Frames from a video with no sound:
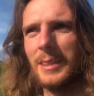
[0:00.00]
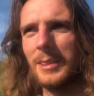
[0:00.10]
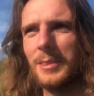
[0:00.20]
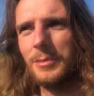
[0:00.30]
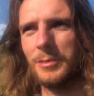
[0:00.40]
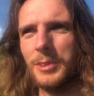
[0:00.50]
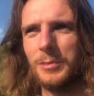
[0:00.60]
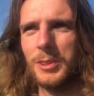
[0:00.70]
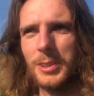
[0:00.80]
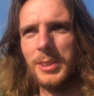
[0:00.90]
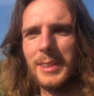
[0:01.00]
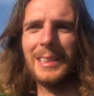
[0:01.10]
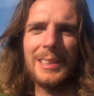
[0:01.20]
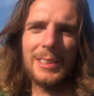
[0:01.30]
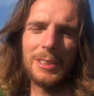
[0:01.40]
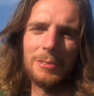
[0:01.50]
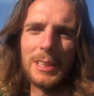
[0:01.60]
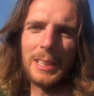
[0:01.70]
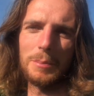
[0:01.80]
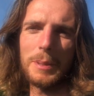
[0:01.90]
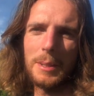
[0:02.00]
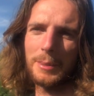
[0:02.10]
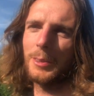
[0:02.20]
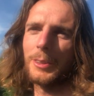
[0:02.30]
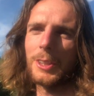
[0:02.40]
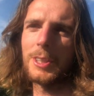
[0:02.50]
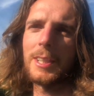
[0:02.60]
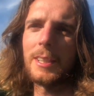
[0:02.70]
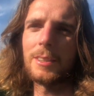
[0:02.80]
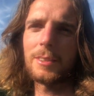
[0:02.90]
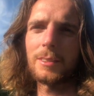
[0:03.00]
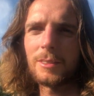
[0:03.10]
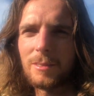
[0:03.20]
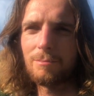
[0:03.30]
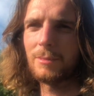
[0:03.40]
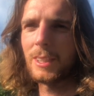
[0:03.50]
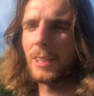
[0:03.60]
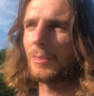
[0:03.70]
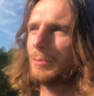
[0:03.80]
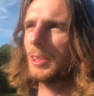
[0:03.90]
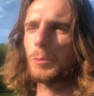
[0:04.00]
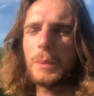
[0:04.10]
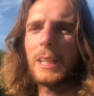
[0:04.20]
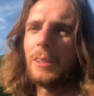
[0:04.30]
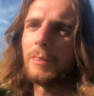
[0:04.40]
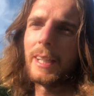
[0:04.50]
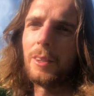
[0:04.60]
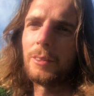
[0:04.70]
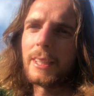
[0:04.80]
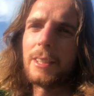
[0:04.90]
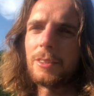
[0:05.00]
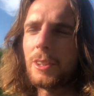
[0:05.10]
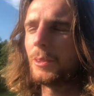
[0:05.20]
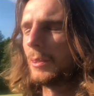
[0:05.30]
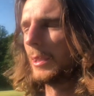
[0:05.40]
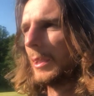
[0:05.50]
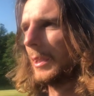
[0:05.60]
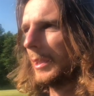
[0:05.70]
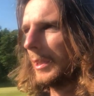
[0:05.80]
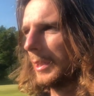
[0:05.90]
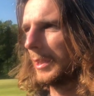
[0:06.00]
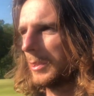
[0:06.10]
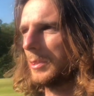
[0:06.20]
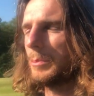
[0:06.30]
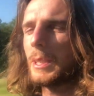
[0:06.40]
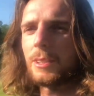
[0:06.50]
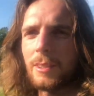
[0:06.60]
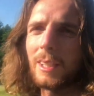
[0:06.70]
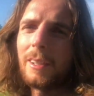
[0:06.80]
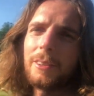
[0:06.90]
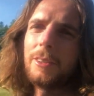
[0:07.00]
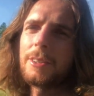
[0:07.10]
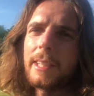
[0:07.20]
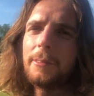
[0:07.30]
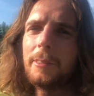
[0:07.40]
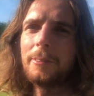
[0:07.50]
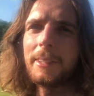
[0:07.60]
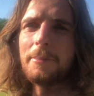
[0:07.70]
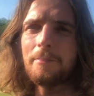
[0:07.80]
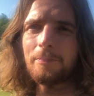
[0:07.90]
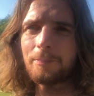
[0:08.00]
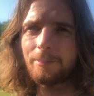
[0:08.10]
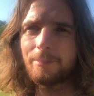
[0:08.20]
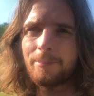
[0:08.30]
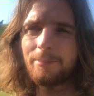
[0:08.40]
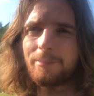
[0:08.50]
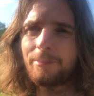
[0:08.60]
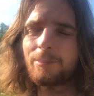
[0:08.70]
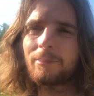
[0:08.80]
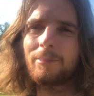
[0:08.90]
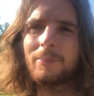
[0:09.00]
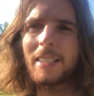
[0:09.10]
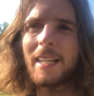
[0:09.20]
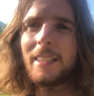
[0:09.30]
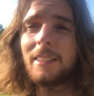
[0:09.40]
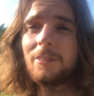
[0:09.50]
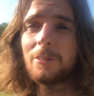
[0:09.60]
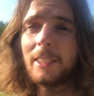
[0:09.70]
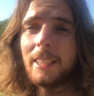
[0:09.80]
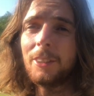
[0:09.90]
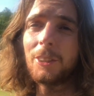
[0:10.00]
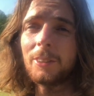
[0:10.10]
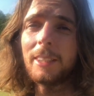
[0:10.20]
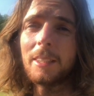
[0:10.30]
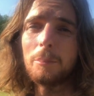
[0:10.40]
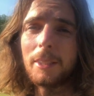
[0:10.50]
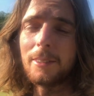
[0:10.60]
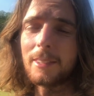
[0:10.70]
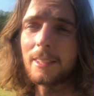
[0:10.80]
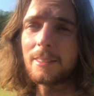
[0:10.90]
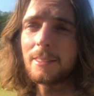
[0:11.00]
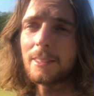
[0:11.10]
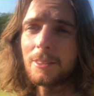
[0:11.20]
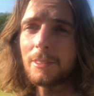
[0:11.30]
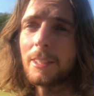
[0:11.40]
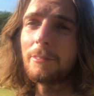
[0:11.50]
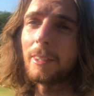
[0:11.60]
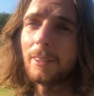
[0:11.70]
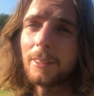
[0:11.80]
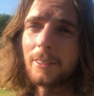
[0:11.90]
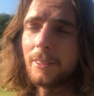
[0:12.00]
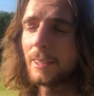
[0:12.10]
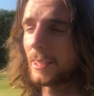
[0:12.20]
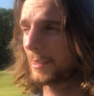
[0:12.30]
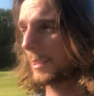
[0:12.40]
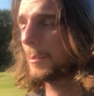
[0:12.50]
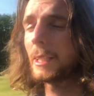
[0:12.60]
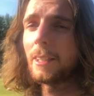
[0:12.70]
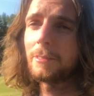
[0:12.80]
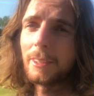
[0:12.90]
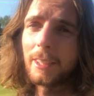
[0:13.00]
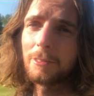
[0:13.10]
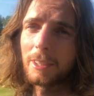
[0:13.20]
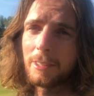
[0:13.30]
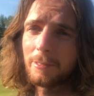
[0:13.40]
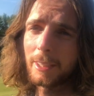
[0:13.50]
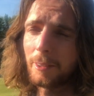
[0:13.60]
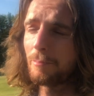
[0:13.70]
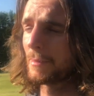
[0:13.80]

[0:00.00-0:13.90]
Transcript: You've just started really the permaculture journey, so just play around and don't be so hard on yourself with it, and really enjoy it, because it's very fun to do this. I mean, I find it really fun,